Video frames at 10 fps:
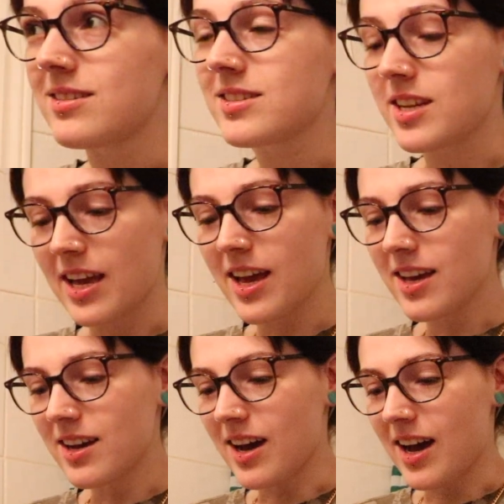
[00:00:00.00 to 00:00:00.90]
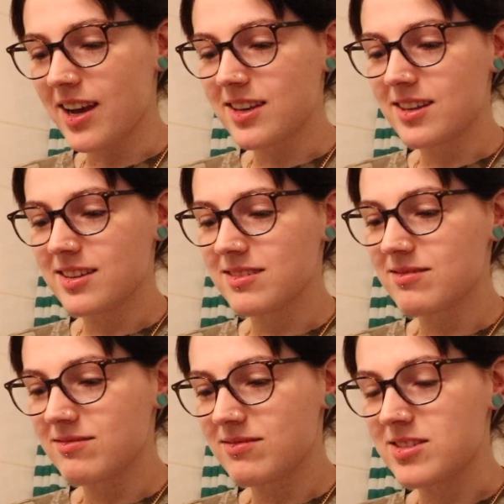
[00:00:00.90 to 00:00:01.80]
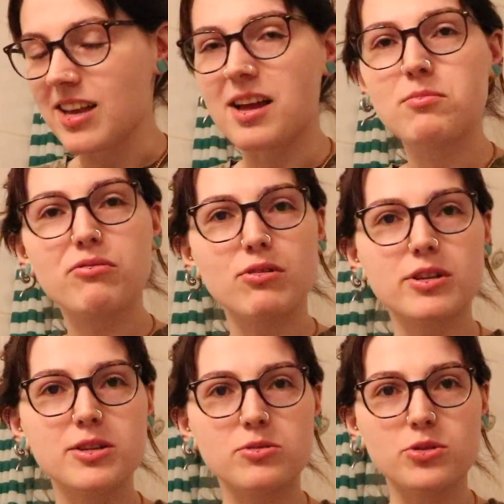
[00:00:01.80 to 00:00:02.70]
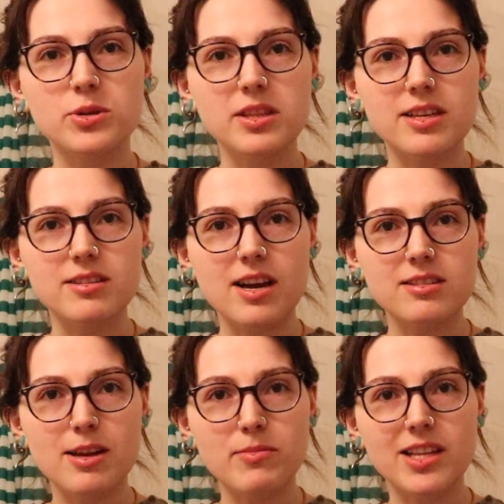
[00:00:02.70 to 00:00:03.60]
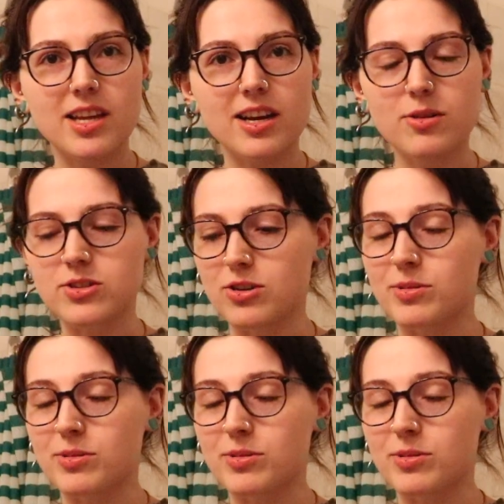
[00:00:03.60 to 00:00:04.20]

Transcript: today I stand before you doing the exact same thing that I always do,